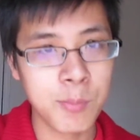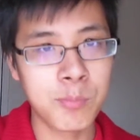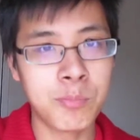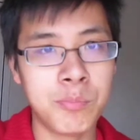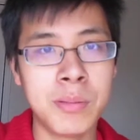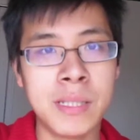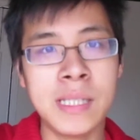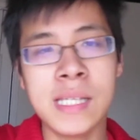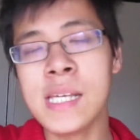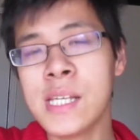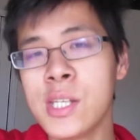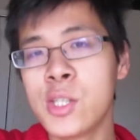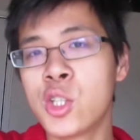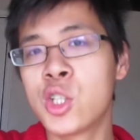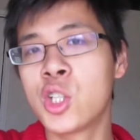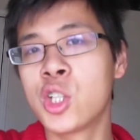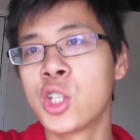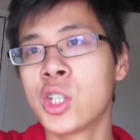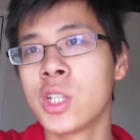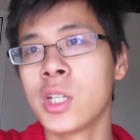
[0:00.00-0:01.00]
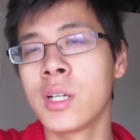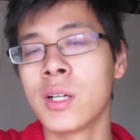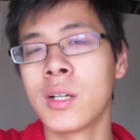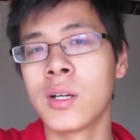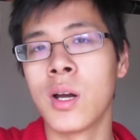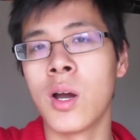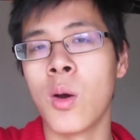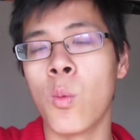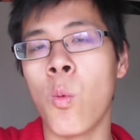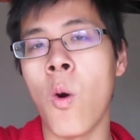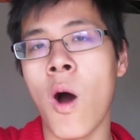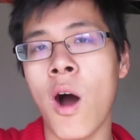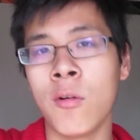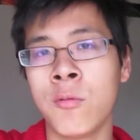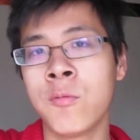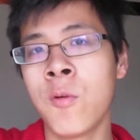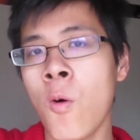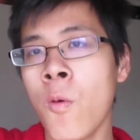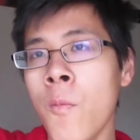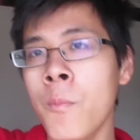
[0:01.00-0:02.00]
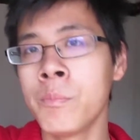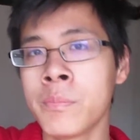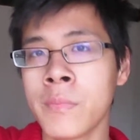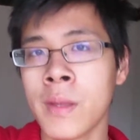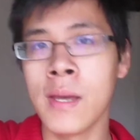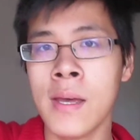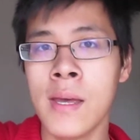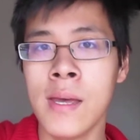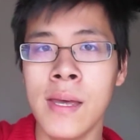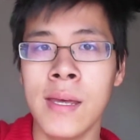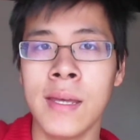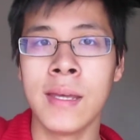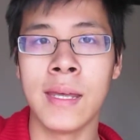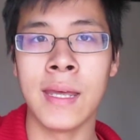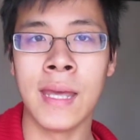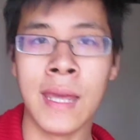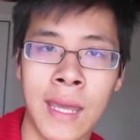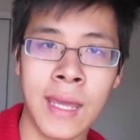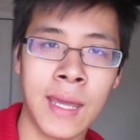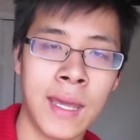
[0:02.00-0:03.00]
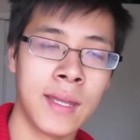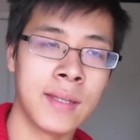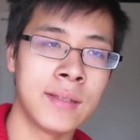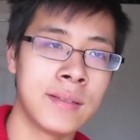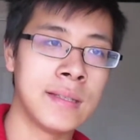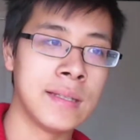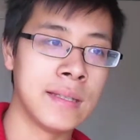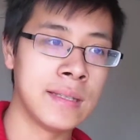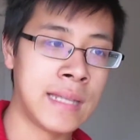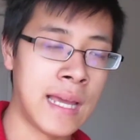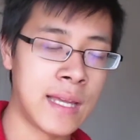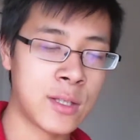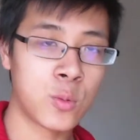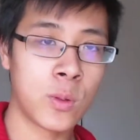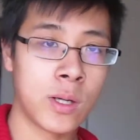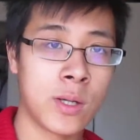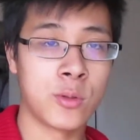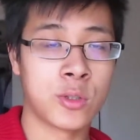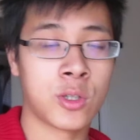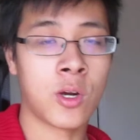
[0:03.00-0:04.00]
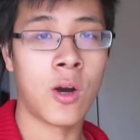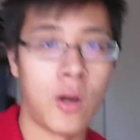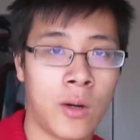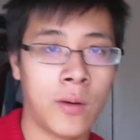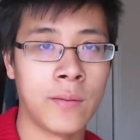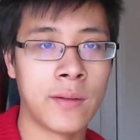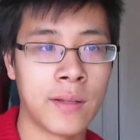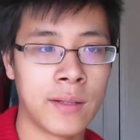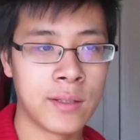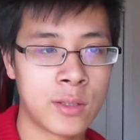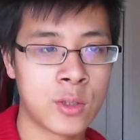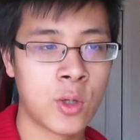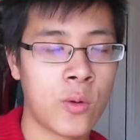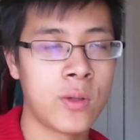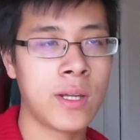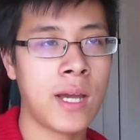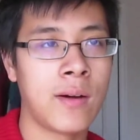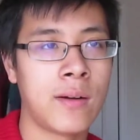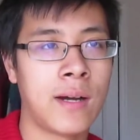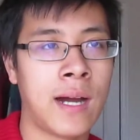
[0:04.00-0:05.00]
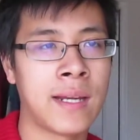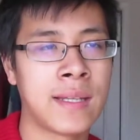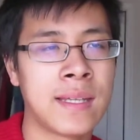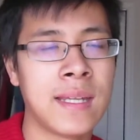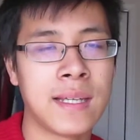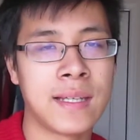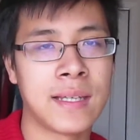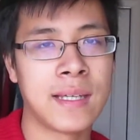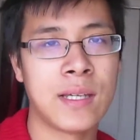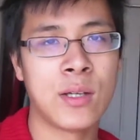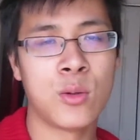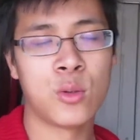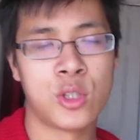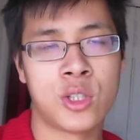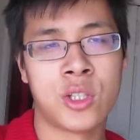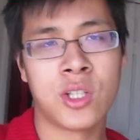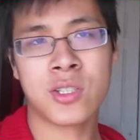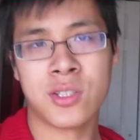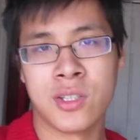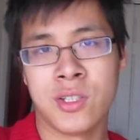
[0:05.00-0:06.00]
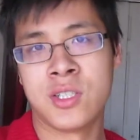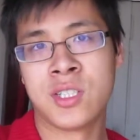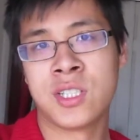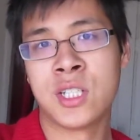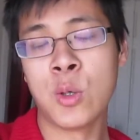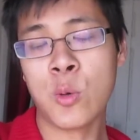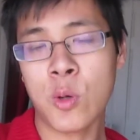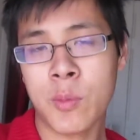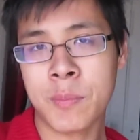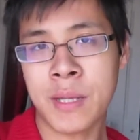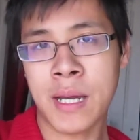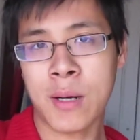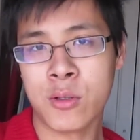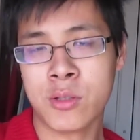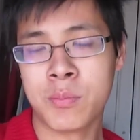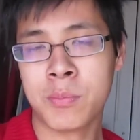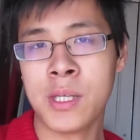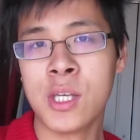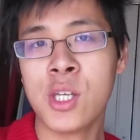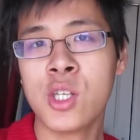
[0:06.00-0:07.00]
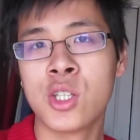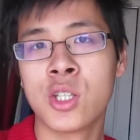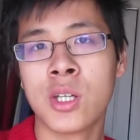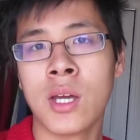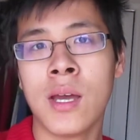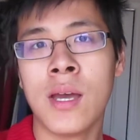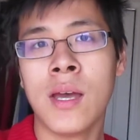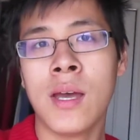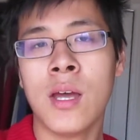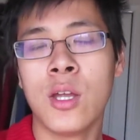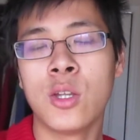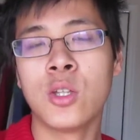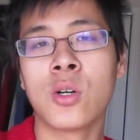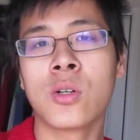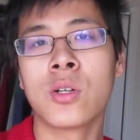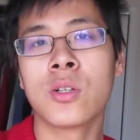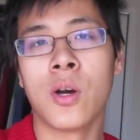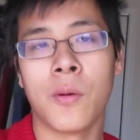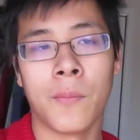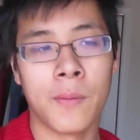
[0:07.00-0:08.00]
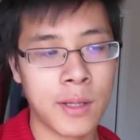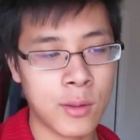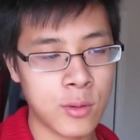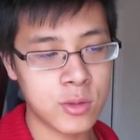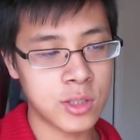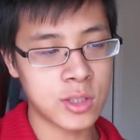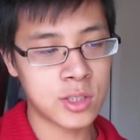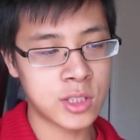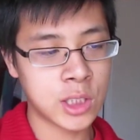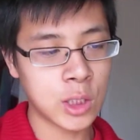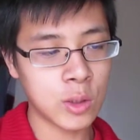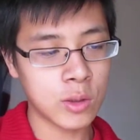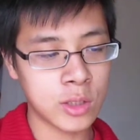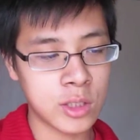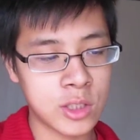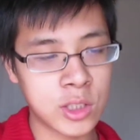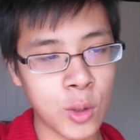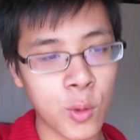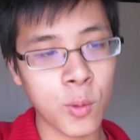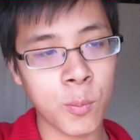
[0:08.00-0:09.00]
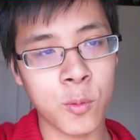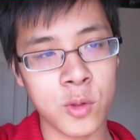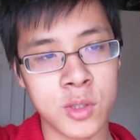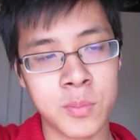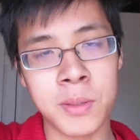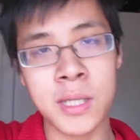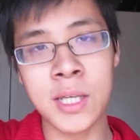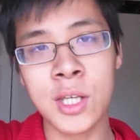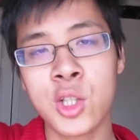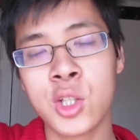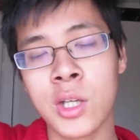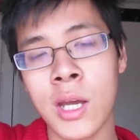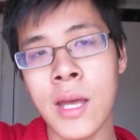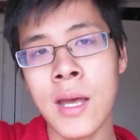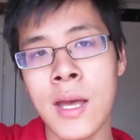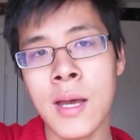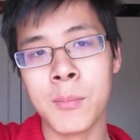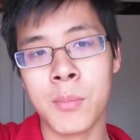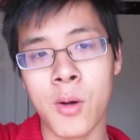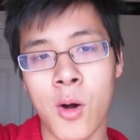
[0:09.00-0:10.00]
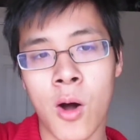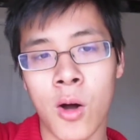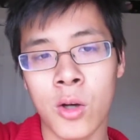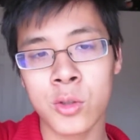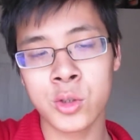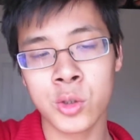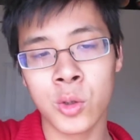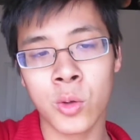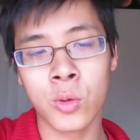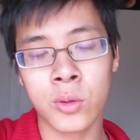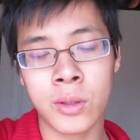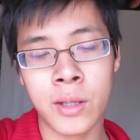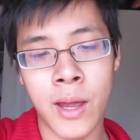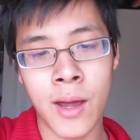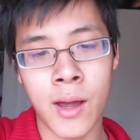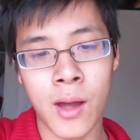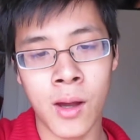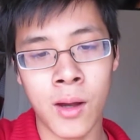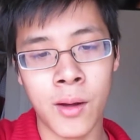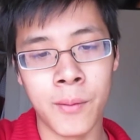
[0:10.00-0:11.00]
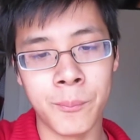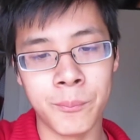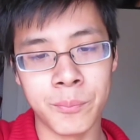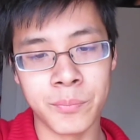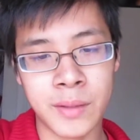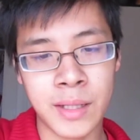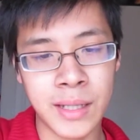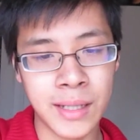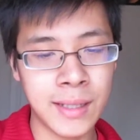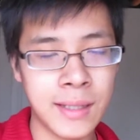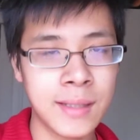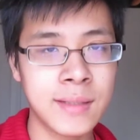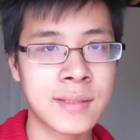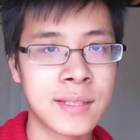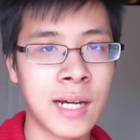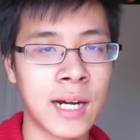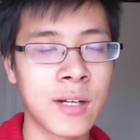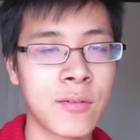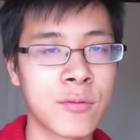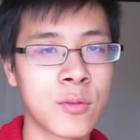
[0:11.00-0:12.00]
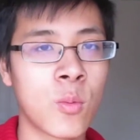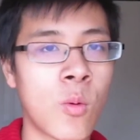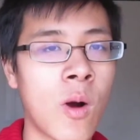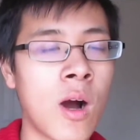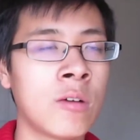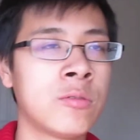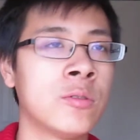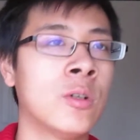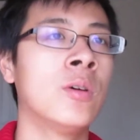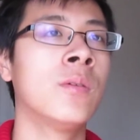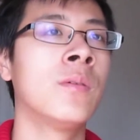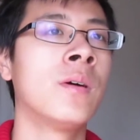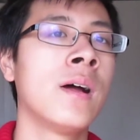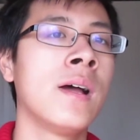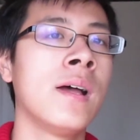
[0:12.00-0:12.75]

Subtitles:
peach waffle, and that's what it was called. Turned out, I think it was just the syrup that was peach. No. It was the syrup was peach. But also the inside of the waffle,